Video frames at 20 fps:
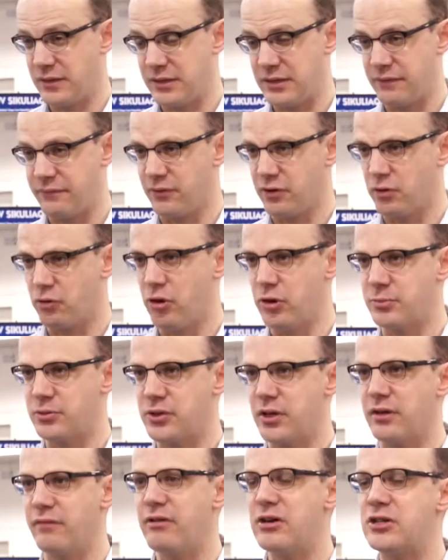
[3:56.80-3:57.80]
the different groups
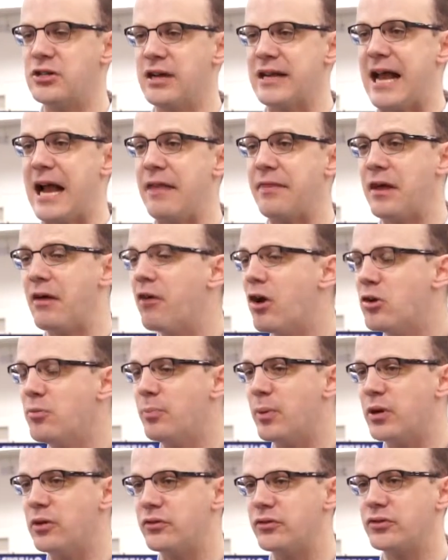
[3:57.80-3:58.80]
that originally had their own
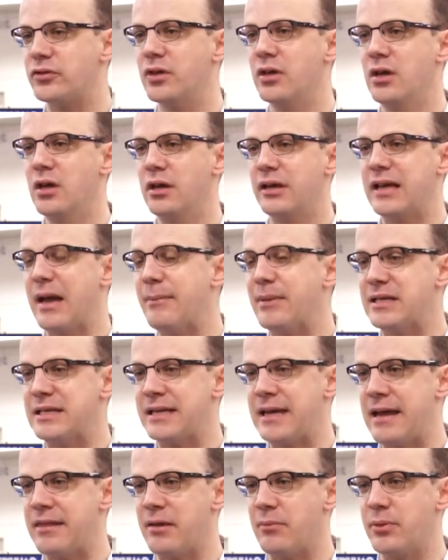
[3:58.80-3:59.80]
booths coming
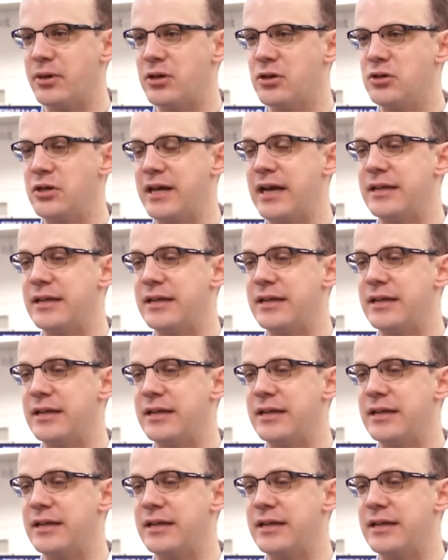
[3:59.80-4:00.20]
together, because you